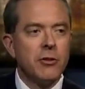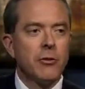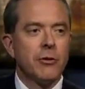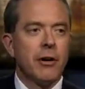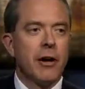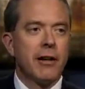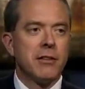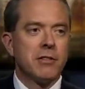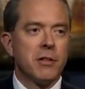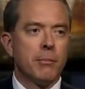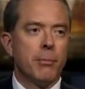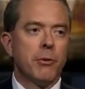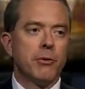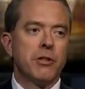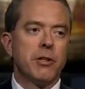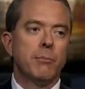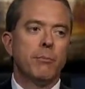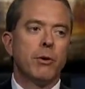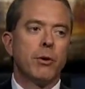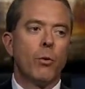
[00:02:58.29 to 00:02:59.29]
you're not supposed
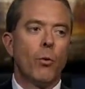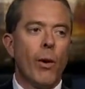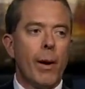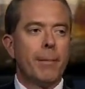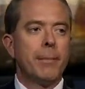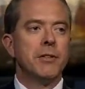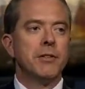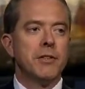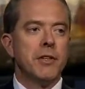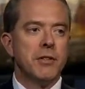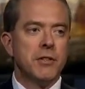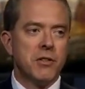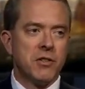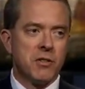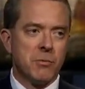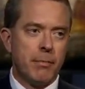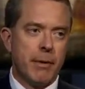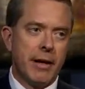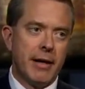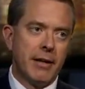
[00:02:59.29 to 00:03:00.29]
to put weapons into
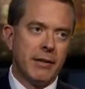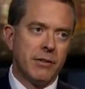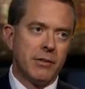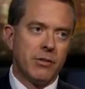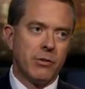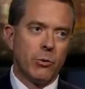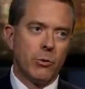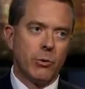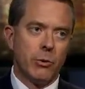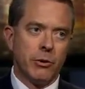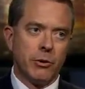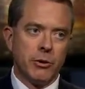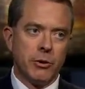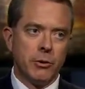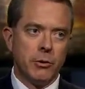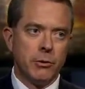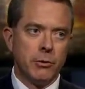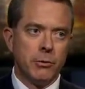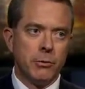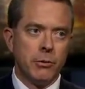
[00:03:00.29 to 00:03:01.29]
space or
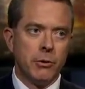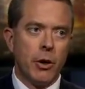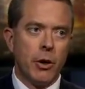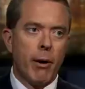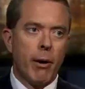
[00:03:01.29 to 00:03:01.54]
to